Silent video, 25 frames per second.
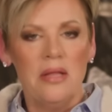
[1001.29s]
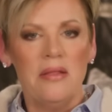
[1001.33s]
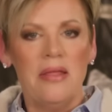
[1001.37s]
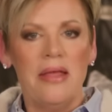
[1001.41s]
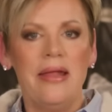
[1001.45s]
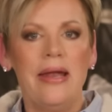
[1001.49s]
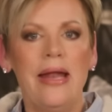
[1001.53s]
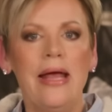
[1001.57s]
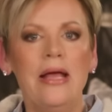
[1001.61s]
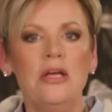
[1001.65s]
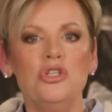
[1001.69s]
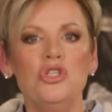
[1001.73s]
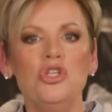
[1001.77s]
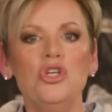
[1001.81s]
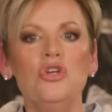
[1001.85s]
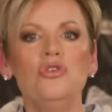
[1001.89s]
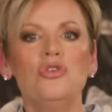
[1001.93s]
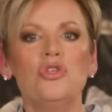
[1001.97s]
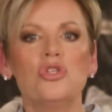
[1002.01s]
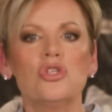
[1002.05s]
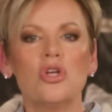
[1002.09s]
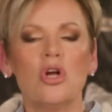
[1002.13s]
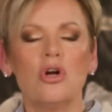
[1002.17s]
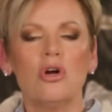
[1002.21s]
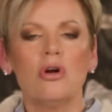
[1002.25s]
And as you
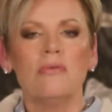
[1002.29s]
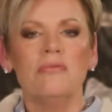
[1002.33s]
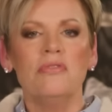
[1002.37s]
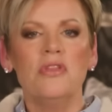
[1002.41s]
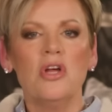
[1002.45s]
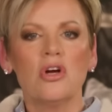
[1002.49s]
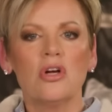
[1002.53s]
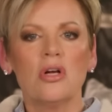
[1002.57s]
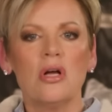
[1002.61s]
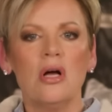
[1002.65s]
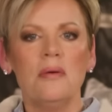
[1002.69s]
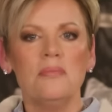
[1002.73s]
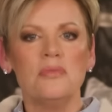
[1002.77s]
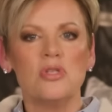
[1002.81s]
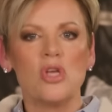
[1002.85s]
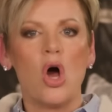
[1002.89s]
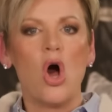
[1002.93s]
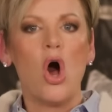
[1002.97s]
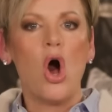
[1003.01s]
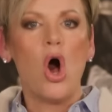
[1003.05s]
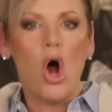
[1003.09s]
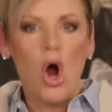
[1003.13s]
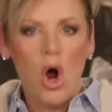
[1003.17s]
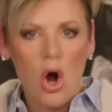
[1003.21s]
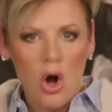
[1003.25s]
serve, there comes a
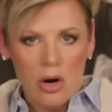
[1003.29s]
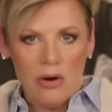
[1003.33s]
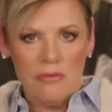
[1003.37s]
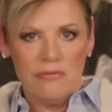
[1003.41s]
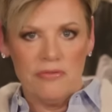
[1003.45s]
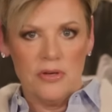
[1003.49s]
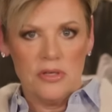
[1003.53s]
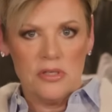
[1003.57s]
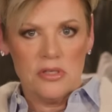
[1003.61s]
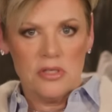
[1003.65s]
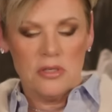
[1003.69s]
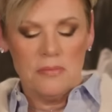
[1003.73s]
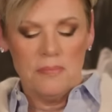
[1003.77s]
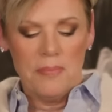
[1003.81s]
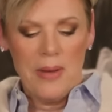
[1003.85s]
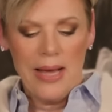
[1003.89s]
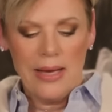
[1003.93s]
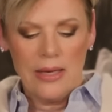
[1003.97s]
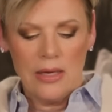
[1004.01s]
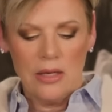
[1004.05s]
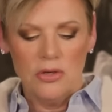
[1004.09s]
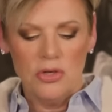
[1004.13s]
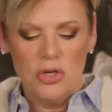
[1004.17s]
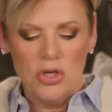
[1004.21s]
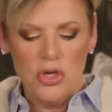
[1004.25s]
harvest
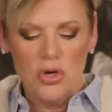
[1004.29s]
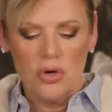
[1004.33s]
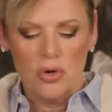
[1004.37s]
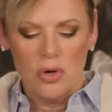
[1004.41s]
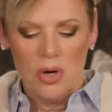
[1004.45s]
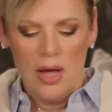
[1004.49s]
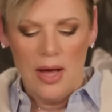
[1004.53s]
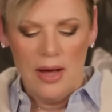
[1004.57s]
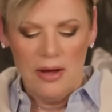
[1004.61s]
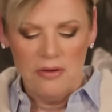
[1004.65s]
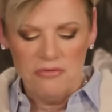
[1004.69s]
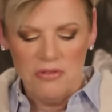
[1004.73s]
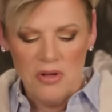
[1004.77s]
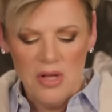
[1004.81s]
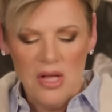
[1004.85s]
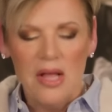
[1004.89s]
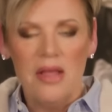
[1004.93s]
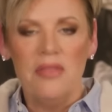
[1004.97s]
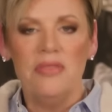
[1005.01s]
back into your life